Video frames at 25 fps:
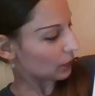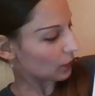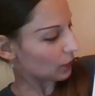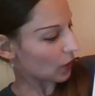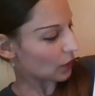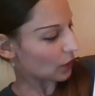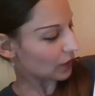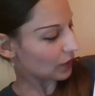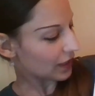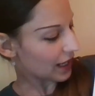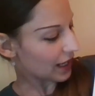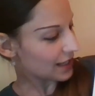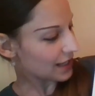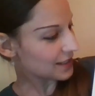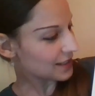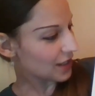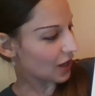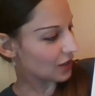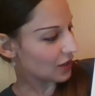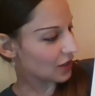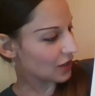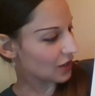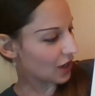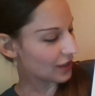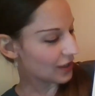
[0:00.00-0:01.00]
road and I
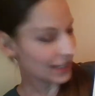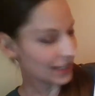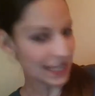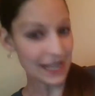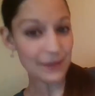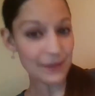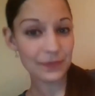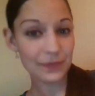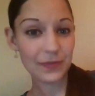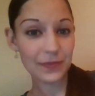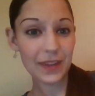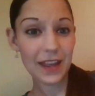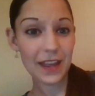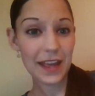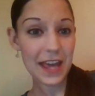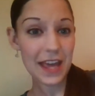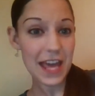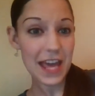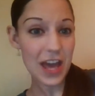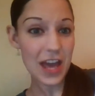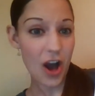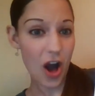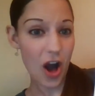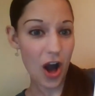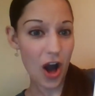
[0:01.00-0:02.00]
saw a donkey.
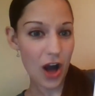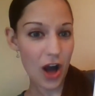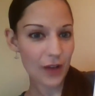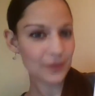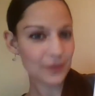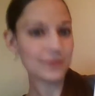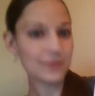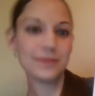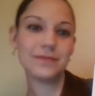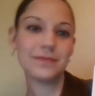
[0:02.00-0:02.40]
Hee-haw!